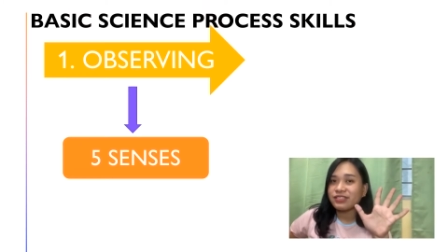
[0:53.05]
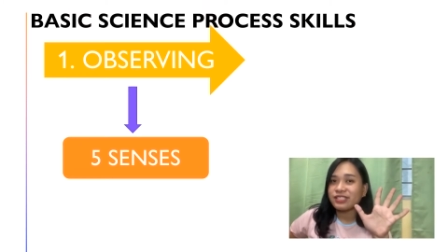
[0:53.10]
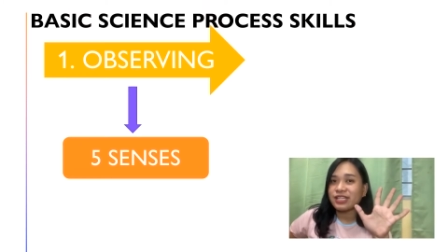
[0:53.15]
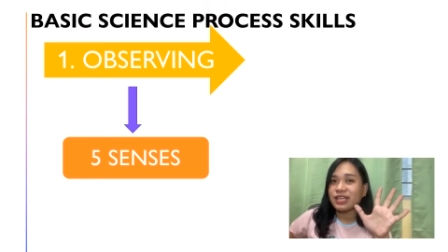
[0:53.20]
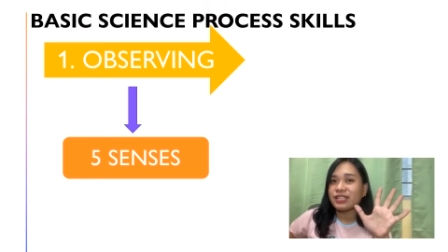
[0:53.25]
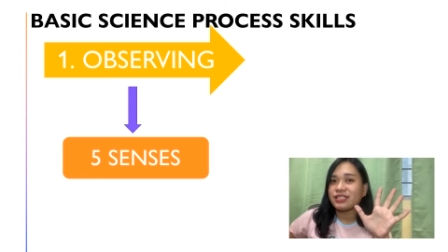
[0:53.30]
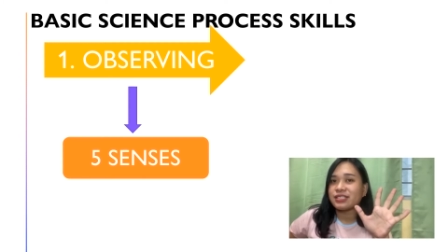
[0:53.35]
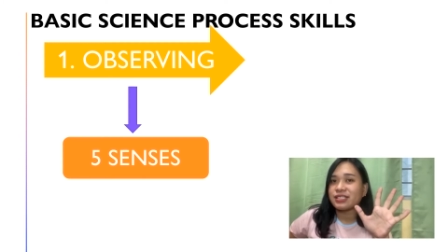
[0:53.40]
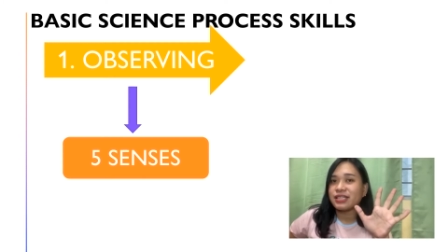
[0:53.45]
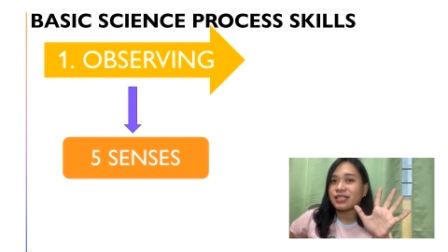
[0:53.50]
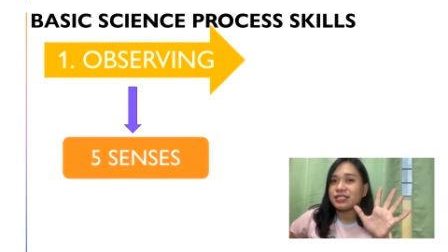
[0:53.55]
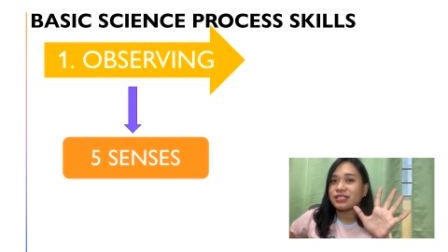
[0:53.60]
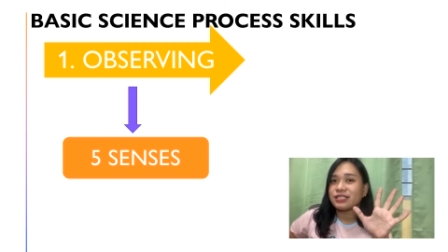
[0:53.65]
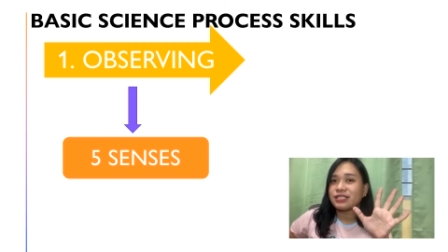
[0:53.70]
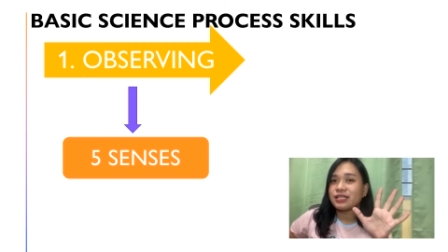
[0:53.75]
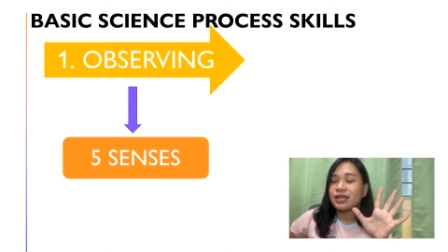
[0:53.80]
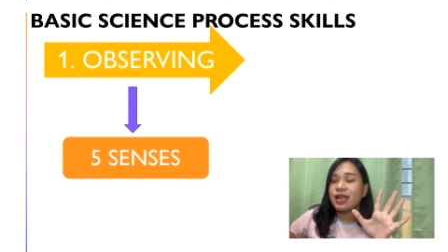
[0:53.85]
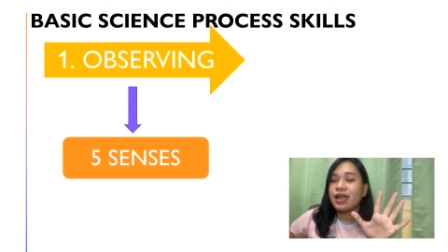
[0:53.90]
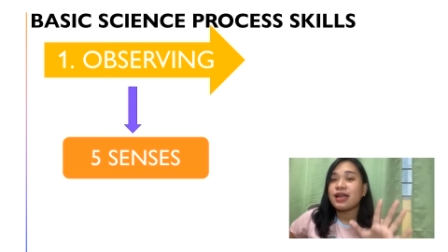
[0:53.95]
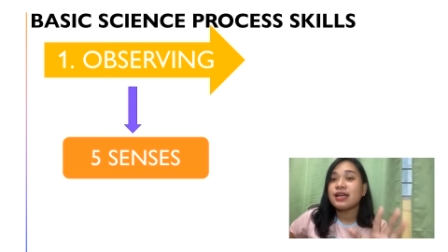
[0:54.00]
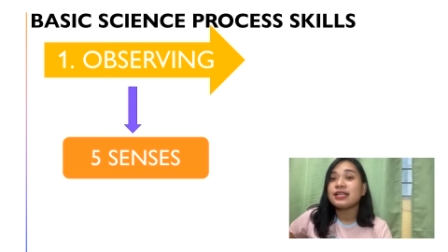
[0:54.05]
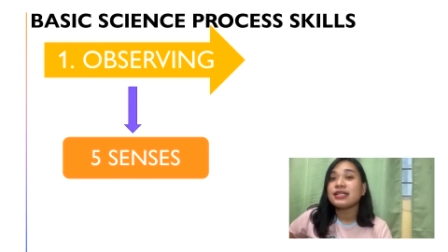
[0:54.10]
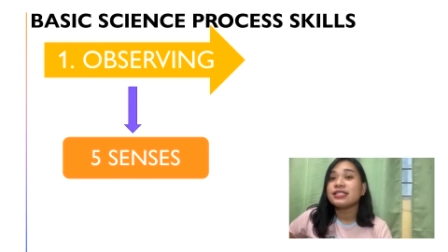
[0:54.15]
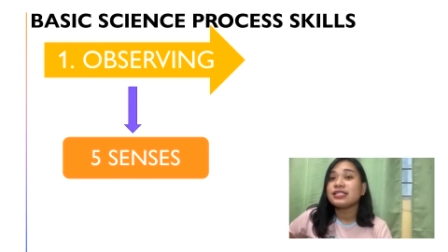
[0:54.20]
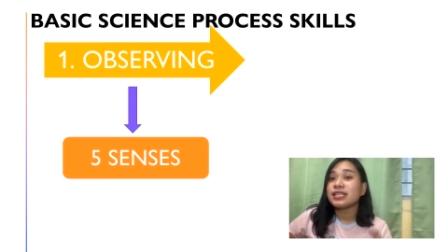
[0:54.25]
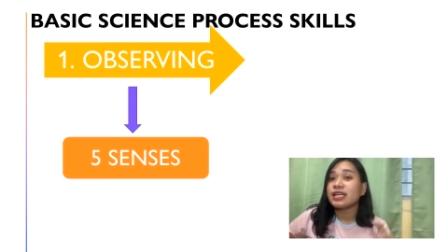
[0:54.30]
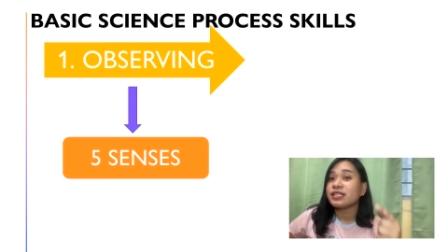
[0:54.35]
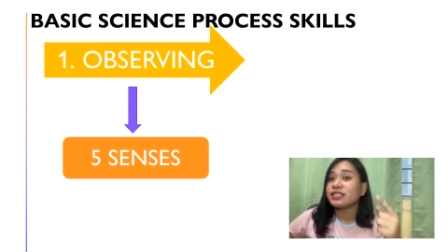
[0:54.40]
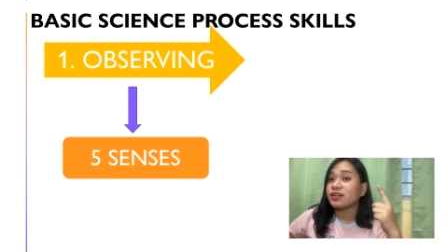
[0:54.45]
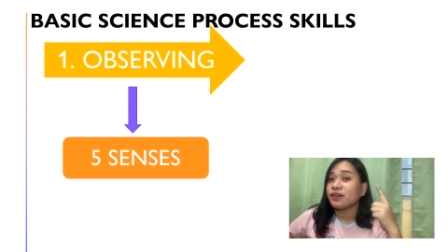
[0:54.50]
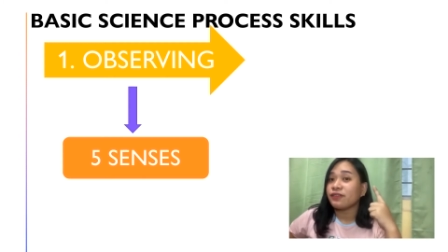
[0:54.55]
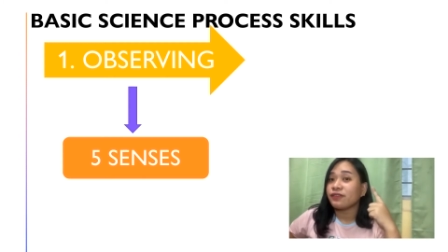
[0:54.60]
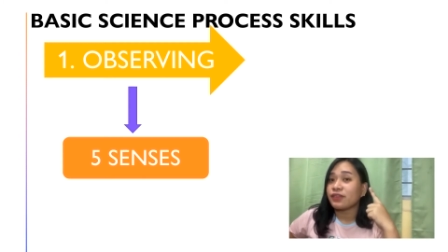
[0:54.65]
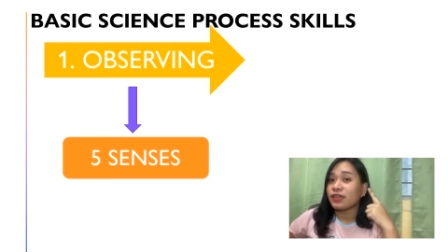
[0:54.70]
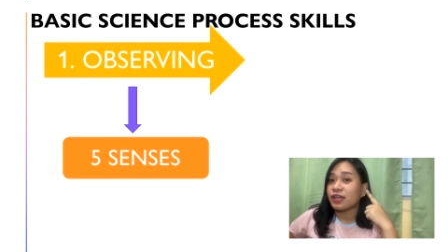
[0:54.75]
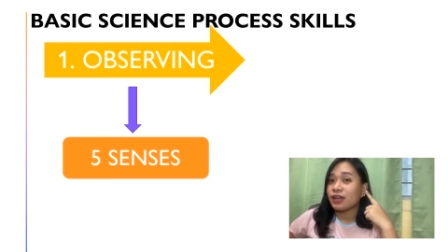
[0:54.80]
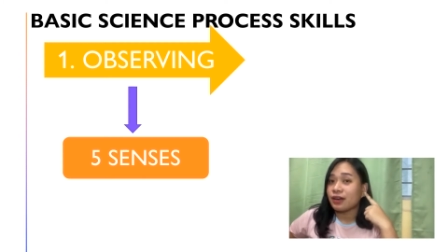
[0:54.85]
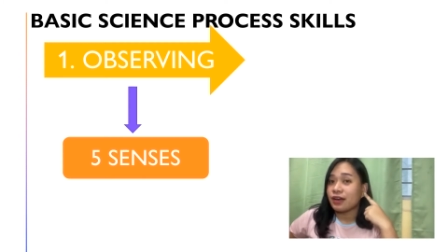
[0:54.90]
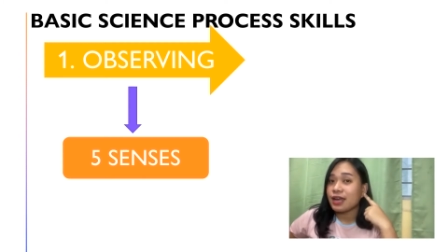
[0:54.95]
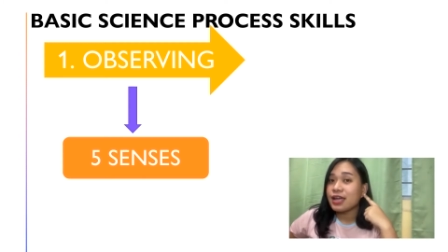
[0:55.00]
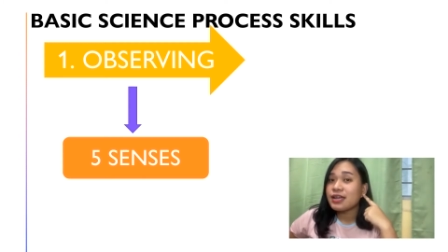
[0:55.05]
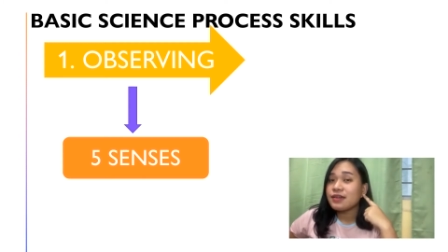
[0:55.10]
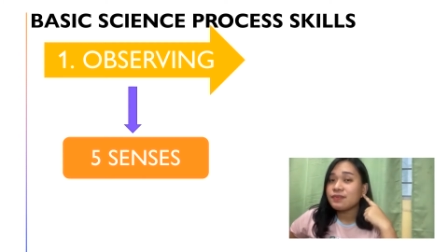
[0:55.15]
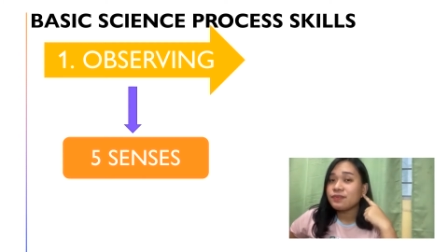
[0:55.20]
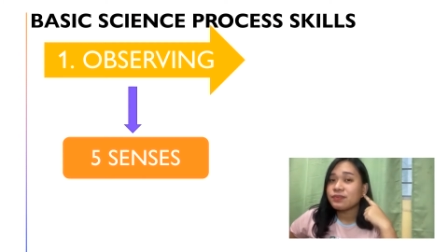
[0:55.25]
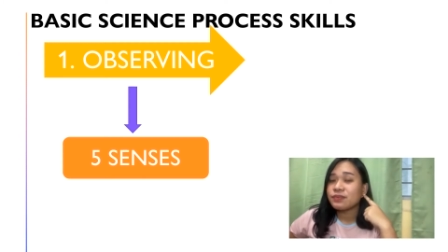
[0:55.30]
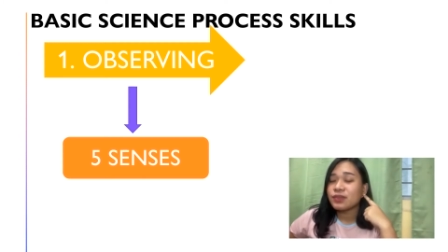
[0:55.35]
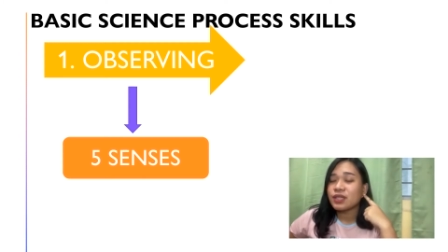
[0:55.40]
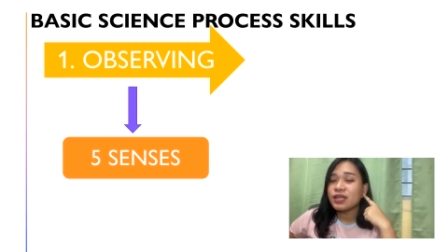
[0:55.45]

senses: sense of hearing,